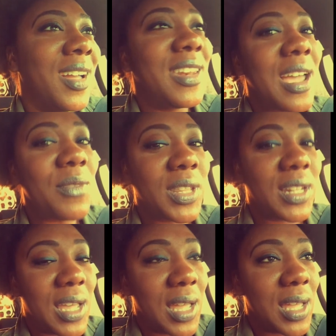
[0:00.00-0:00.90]

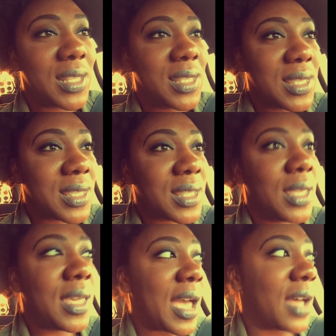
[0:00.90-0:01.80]
Nevertheless,
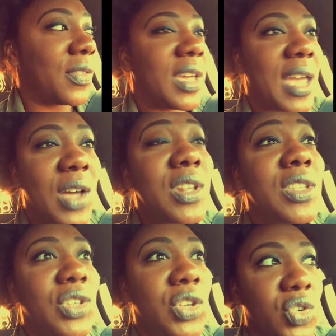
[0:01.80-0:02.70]
yeah, the gown
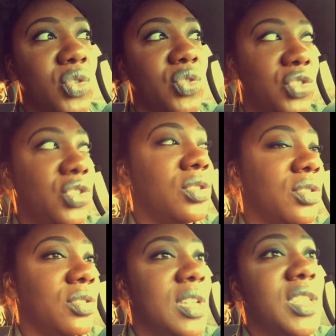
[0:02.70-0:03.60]
is huge.
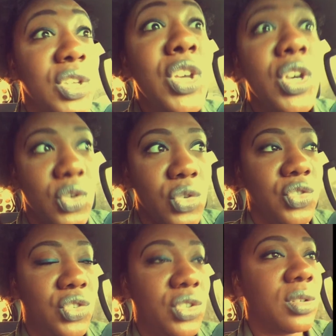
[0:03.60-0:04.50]
It's
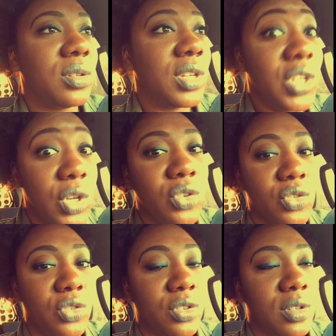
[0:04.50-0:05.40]
huge,
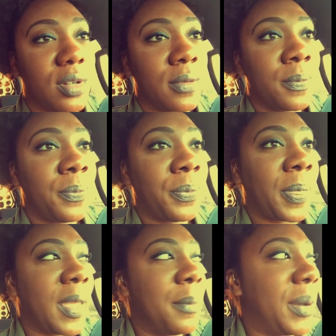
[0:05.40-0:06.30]
huge.
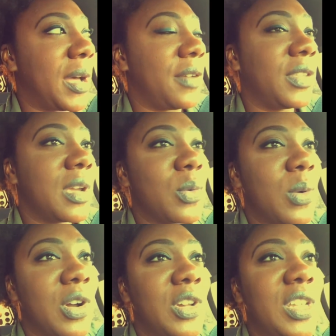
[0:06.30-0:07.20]
But there
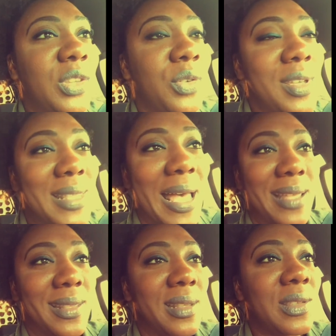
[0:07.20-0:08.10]
were only 3
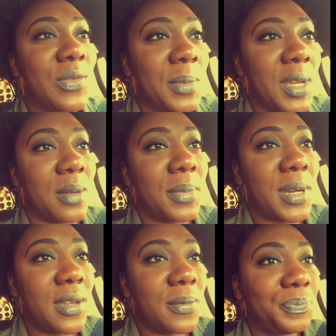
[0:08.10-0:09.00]
sizes from the
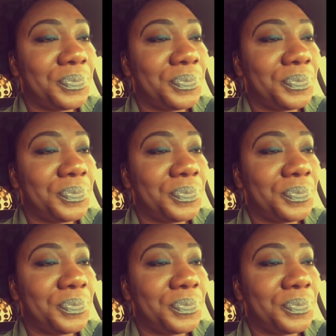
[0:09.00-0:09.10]
company